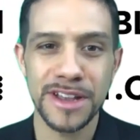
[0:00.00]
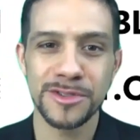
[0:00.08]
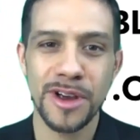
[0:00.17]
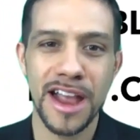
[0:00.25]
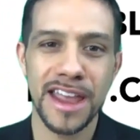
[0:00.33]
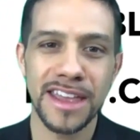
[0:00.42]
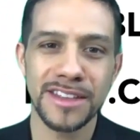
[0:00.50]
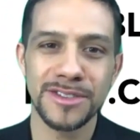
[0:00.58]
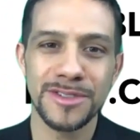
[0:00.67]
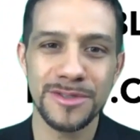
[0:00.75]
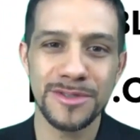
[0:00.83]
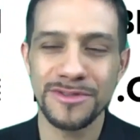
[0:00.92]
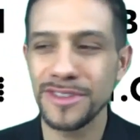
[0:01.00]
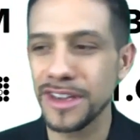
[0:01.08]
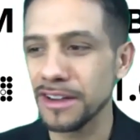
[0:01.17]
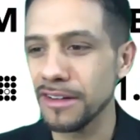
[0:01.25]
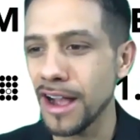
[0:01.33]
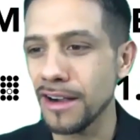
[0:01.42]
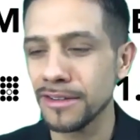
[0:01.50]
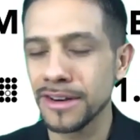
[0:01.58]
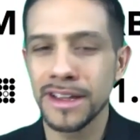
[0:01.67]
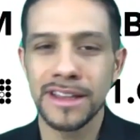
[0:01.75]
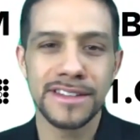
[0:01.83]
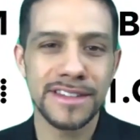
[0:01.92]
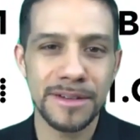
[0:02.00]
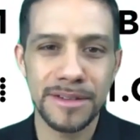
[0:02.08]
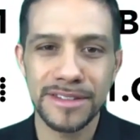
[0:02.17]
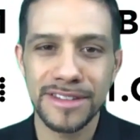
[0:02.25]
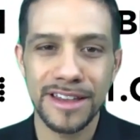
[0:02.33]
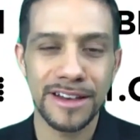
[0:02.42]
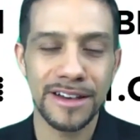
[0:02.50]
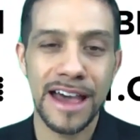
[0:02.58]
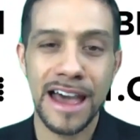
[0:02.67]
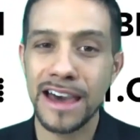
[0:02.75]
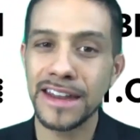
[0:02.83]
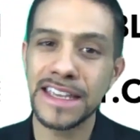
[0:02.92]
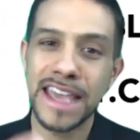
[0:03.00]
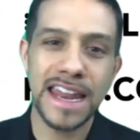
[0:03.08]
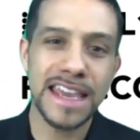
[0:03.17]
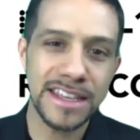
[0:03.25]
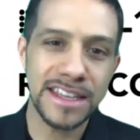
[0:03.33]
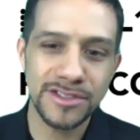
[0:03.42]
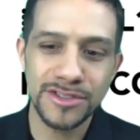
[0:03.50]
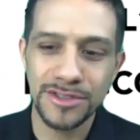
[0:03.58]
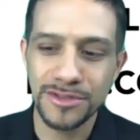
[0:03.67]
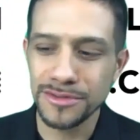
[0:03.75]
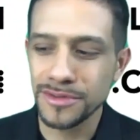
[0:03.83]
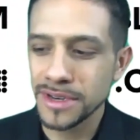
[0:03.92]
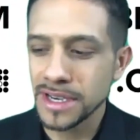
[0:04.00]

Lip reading: Trying to figure out how to get into